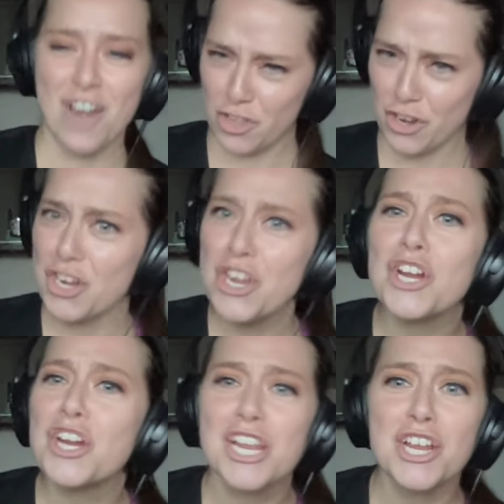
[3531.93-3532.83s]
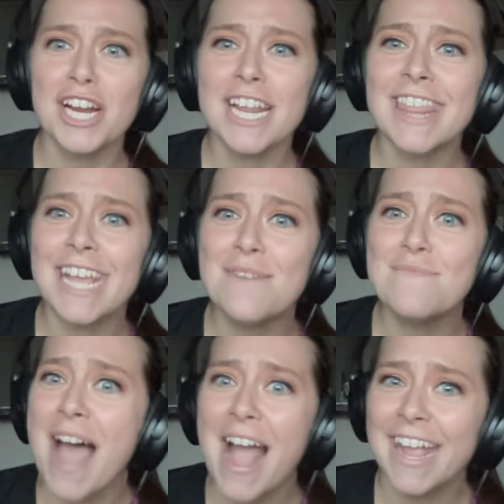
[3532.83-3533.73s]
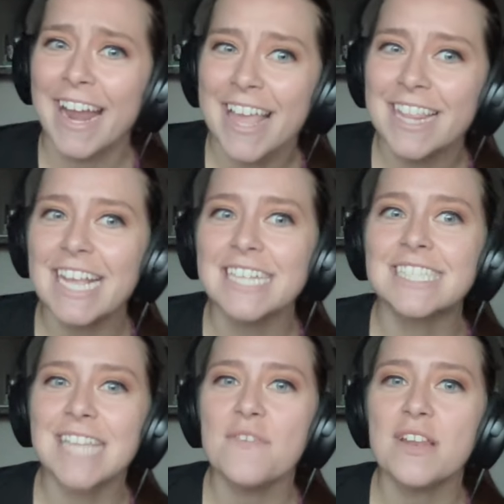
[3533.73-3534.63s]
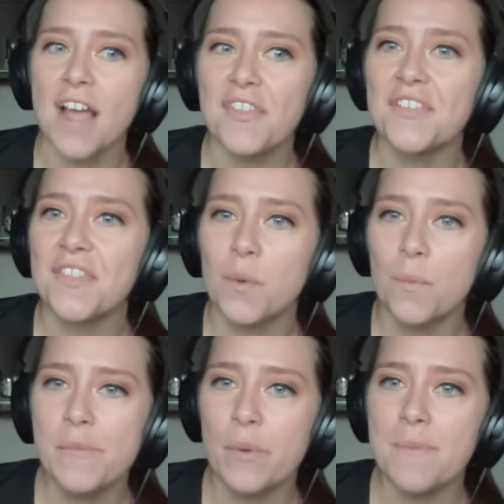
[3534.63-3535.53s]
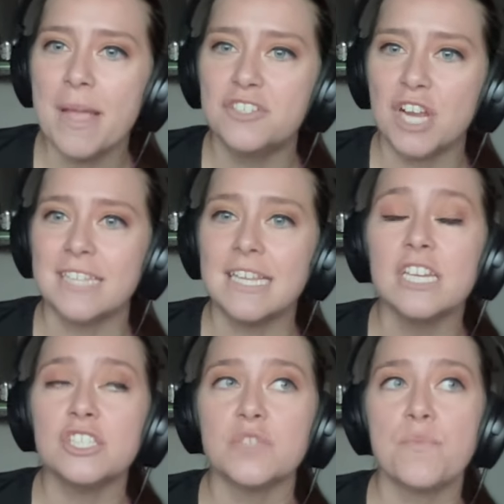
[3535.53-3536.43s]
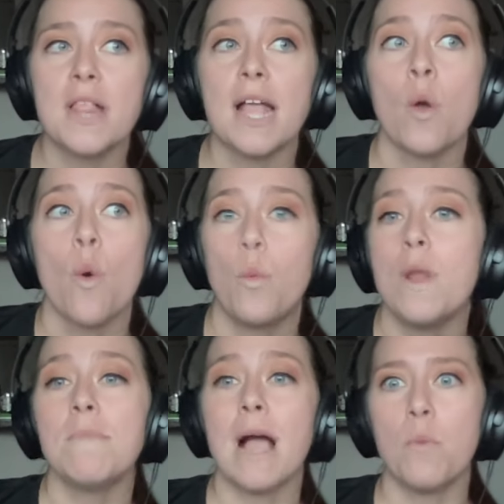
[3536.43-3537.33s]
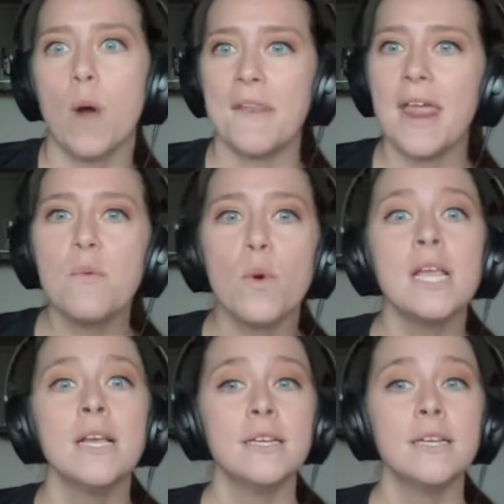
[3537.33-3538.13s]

No, you're gonna think I'm not gonna like it's 7-0 though. But Winnipeg Jets, they didn't just be like win by one. They won.